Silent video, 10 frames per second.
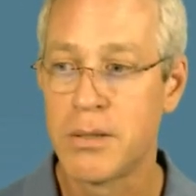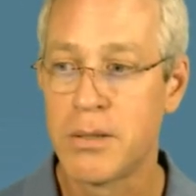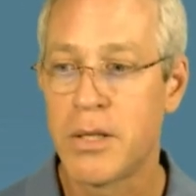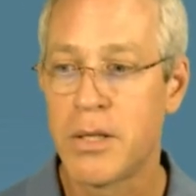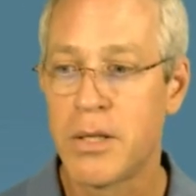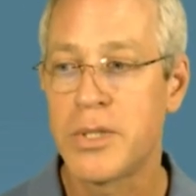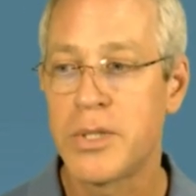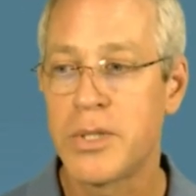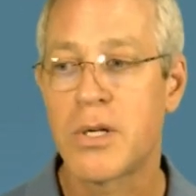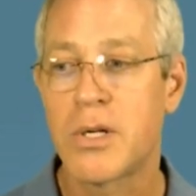The
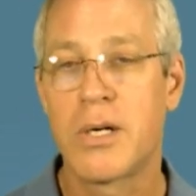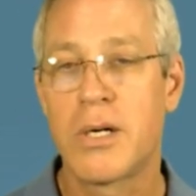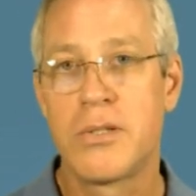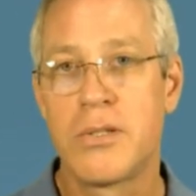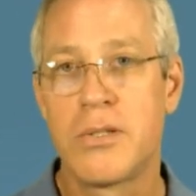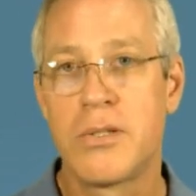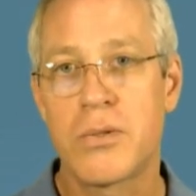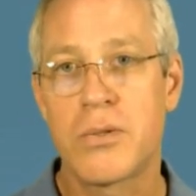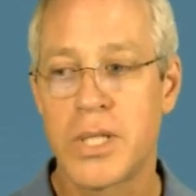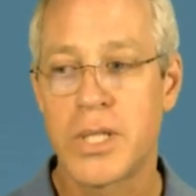choices are adult
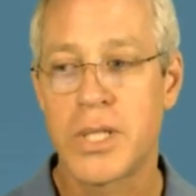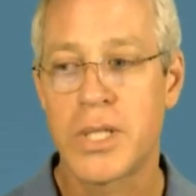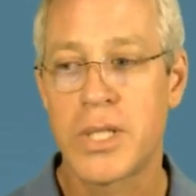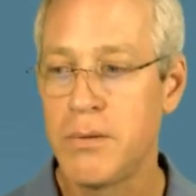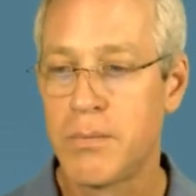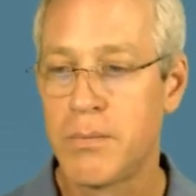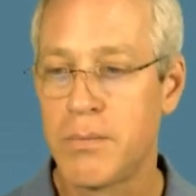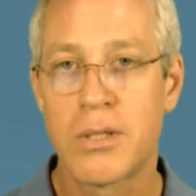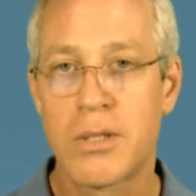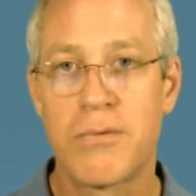or child,
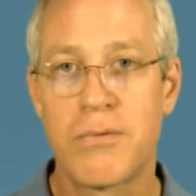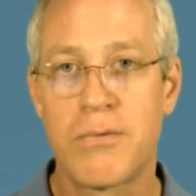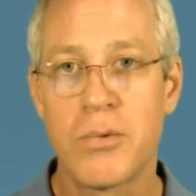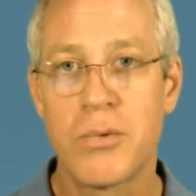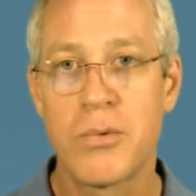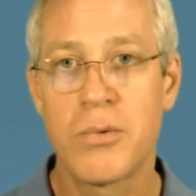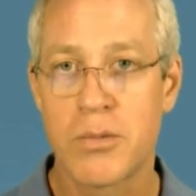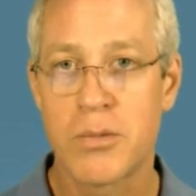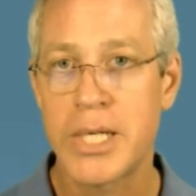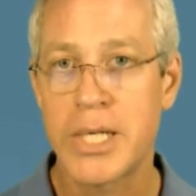confirmed or
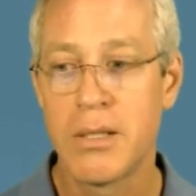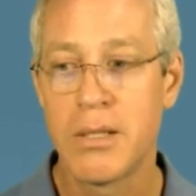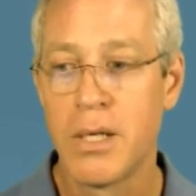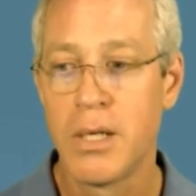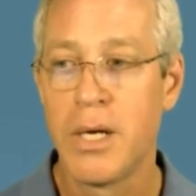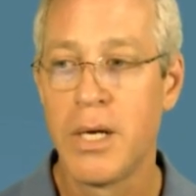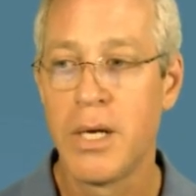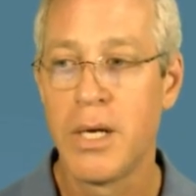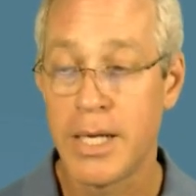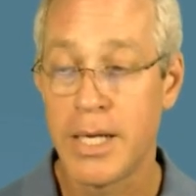suspected,
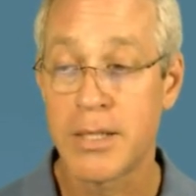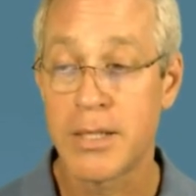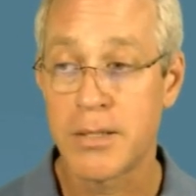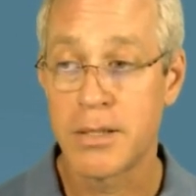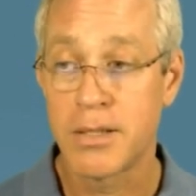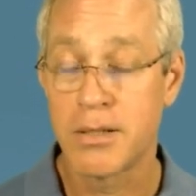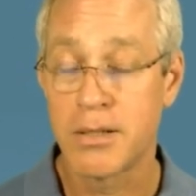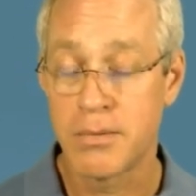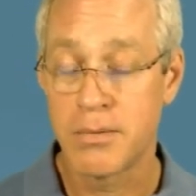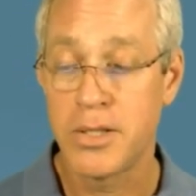and as it is in the
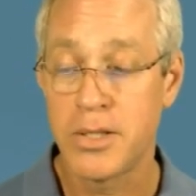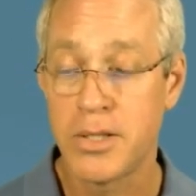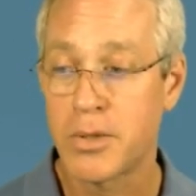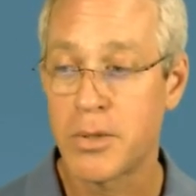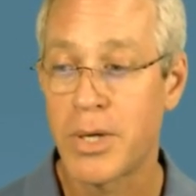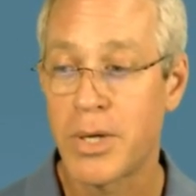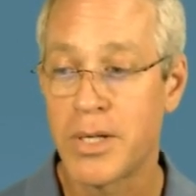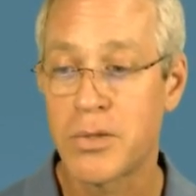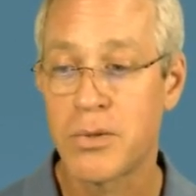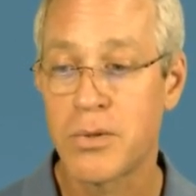T chapter, we have
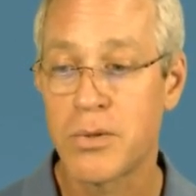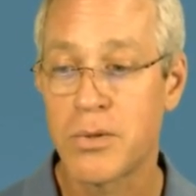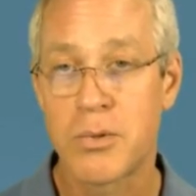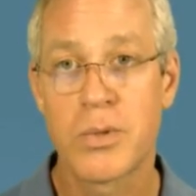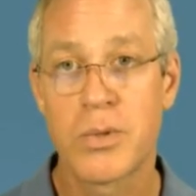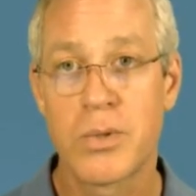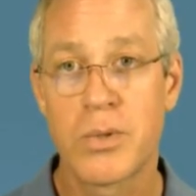initial, subsequent, or